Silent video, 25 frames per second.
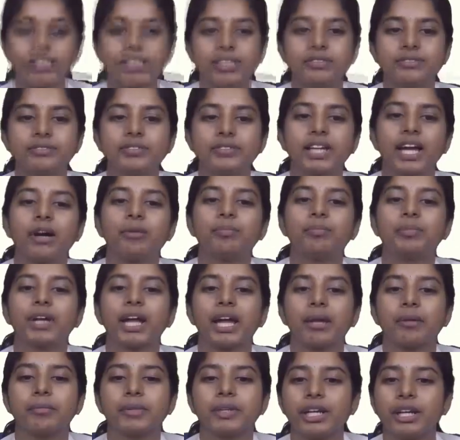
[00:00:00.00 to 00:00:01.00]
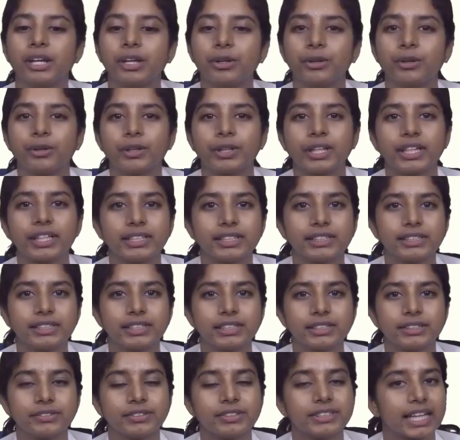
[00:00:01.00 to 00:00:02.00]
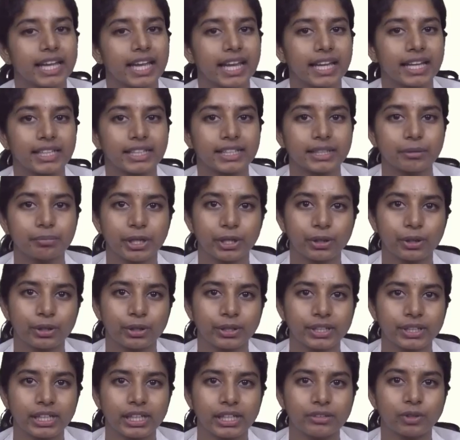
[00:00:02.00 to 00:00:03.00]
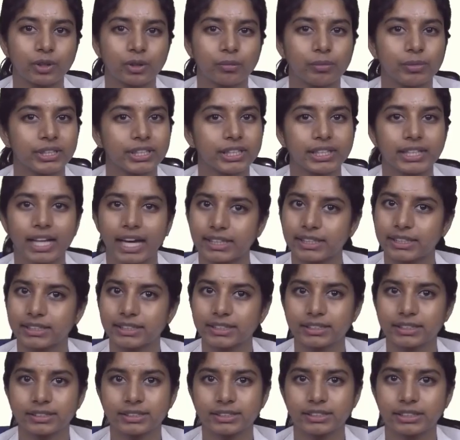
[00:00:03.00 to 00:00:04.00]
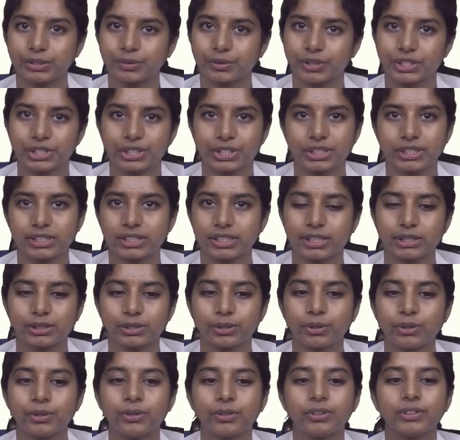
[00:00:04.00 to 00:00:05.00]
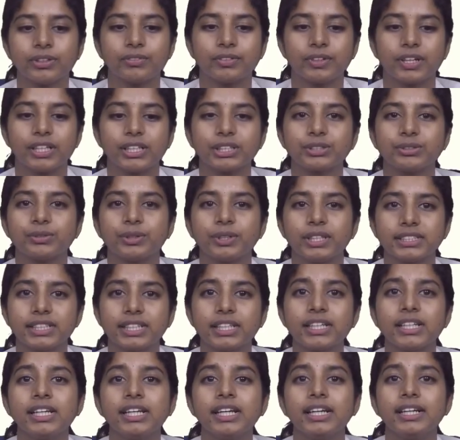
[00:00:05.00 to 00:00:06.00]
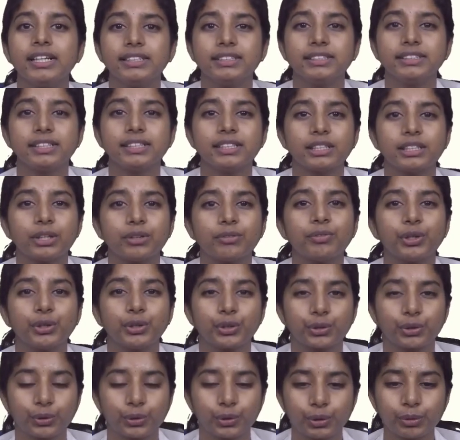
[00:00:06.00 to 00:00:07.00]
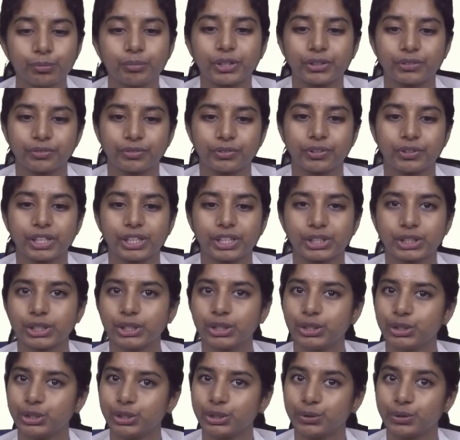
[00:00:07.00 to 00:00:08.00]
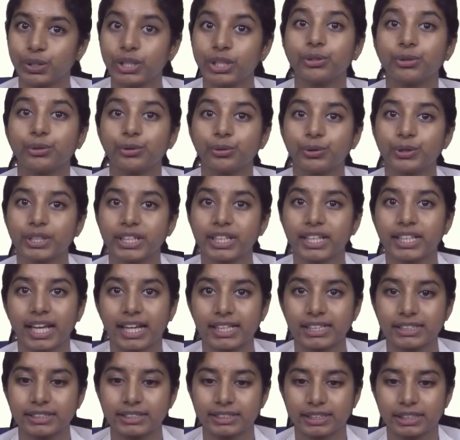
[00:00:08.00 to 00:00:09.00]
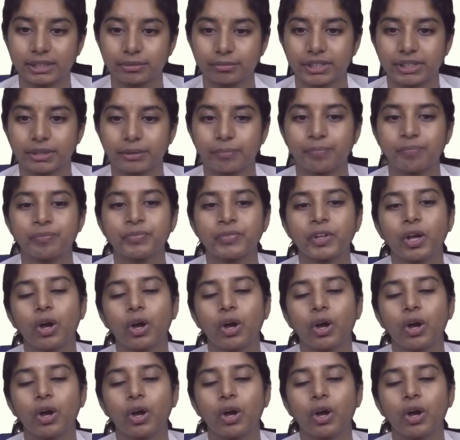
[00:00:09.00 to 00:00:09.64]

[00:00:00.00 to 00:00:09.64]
Then we have primary endodontic disease with secondary periodontal involvement in other situations also. The first one is a result of root perforation during root canal treatment,